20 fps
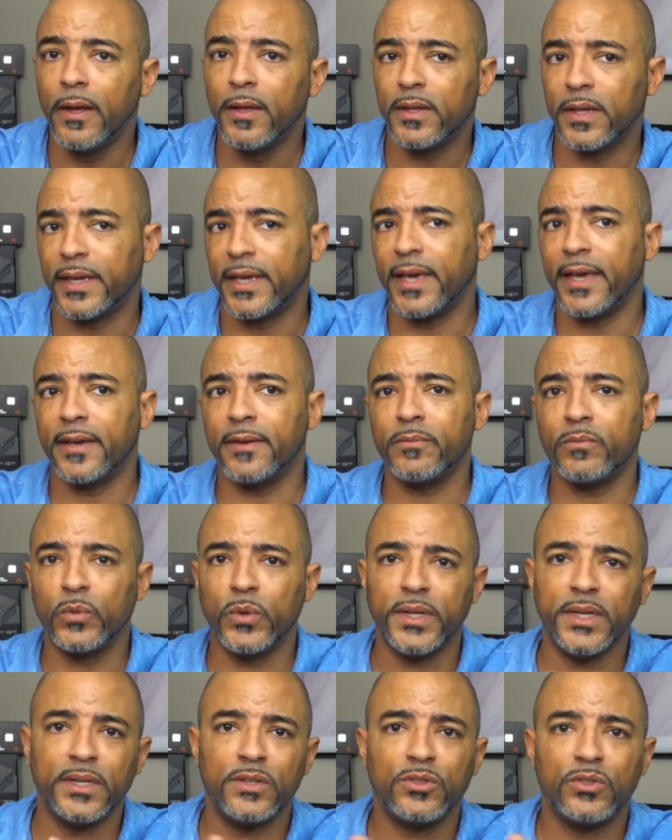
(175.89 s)
like, hey,
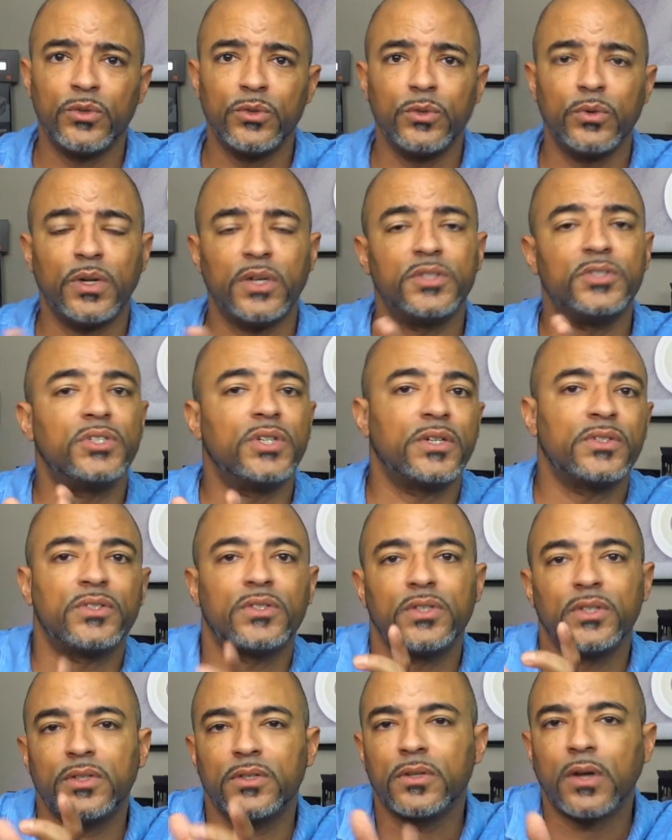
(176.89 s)
we need to
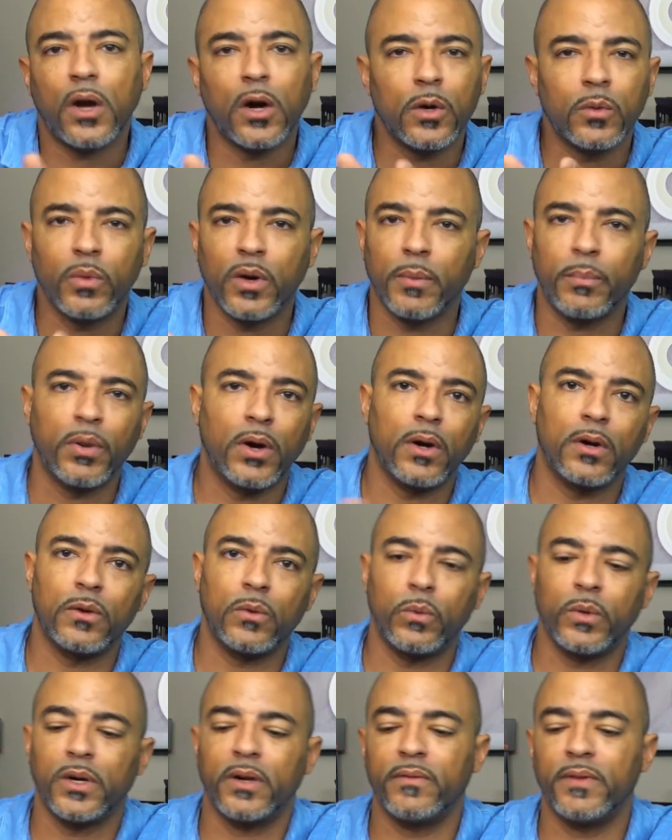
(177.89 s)
adjust this hardware part or
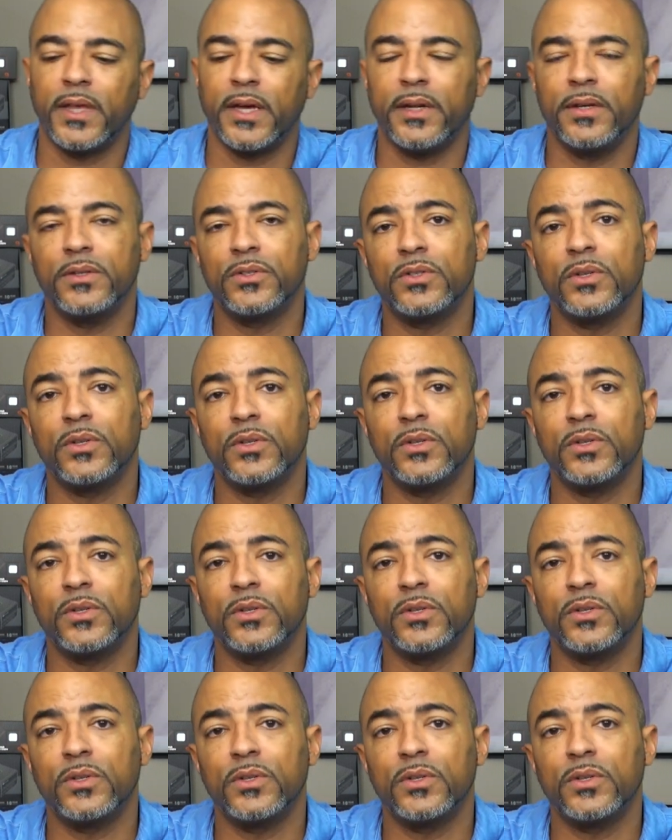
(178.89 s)
whatever that is.